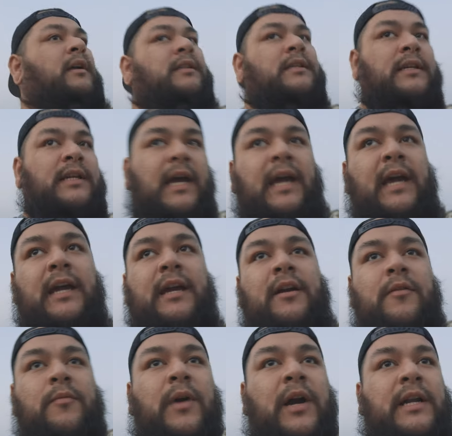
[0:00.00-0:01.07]
Today,
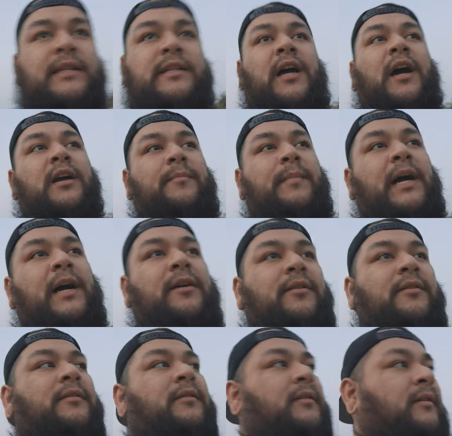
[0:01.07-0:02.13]
we're gonna talk about
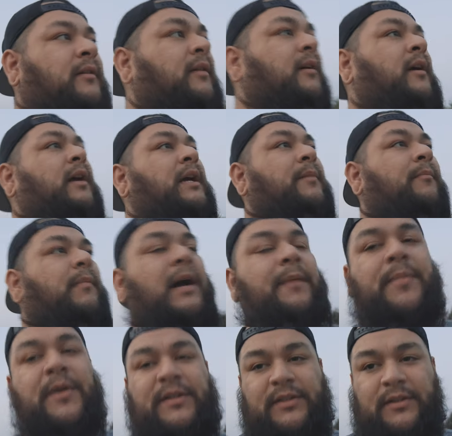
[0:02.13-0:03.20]
my
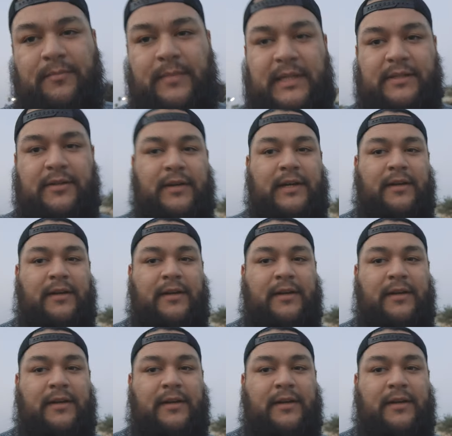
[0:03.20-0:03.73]
personal mental